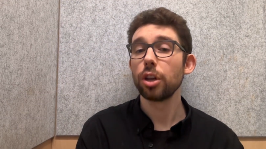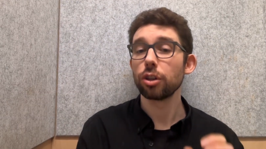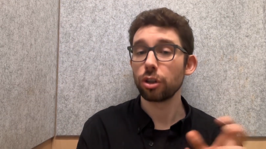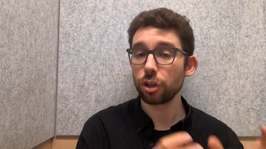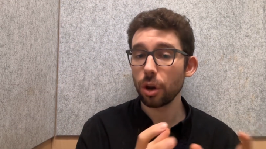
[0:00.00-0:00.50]

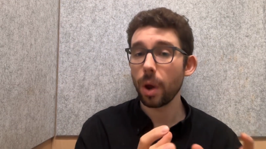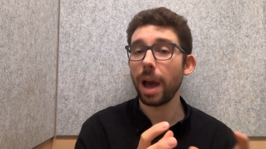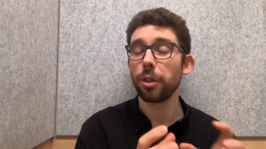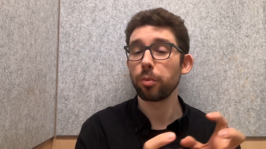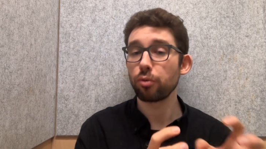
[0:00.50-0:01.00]
to show
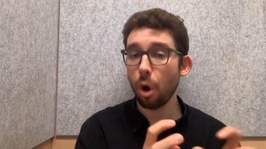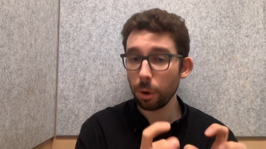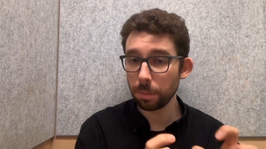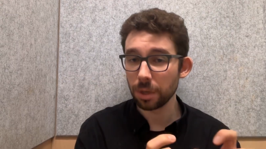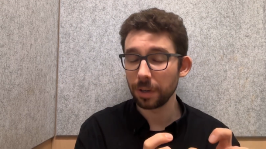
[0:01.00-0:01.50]
how the
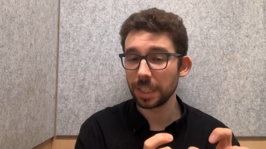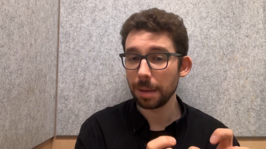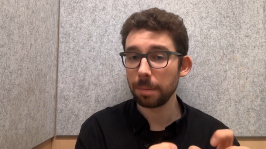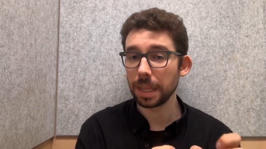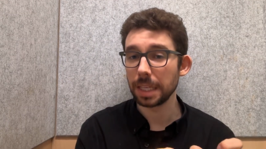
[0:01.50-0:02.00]
problems of
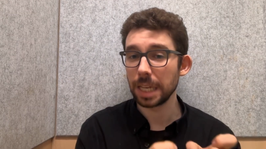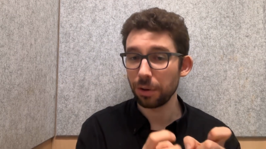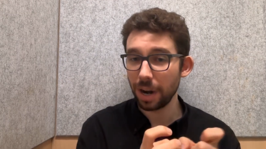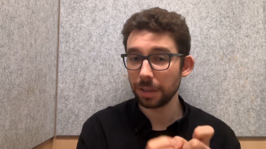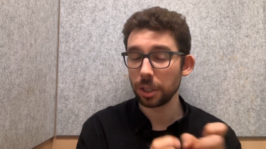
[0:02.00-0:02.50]
assembling this
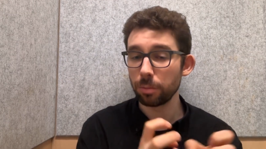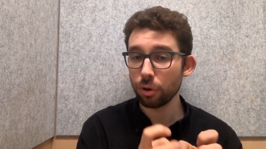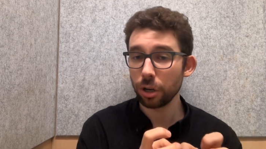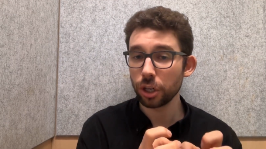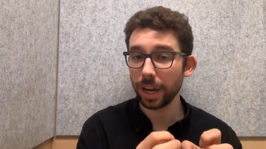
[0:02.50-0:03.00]
data analysis
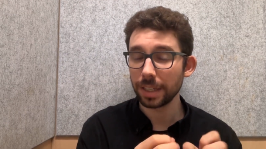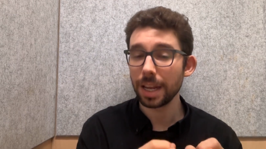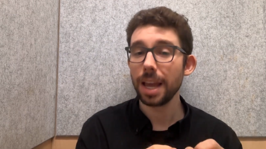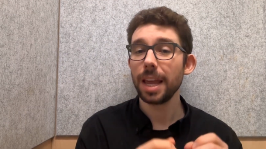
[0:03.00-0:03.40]
project